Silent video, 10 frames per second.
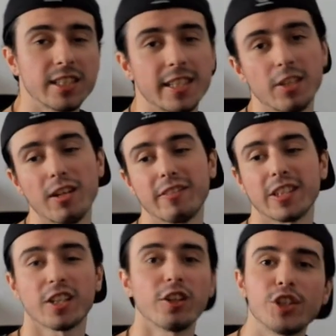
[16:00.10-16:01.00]
it because they don't have the
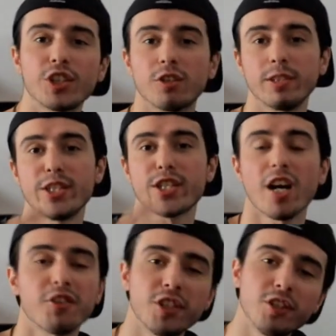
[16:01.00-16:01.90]
courage to reach
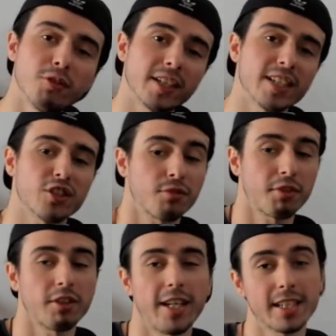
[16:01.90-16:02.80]
out to you, or they just
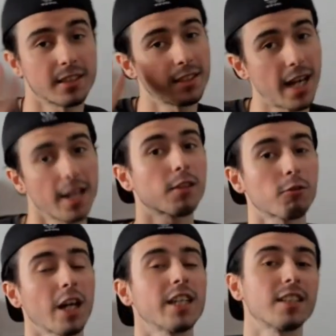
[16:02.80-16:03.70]
feel like it's not the
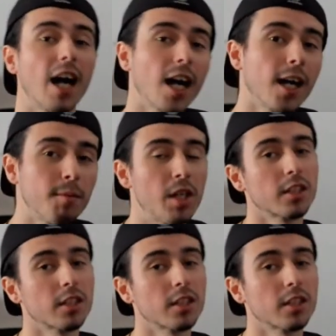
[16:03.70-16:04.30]
right time.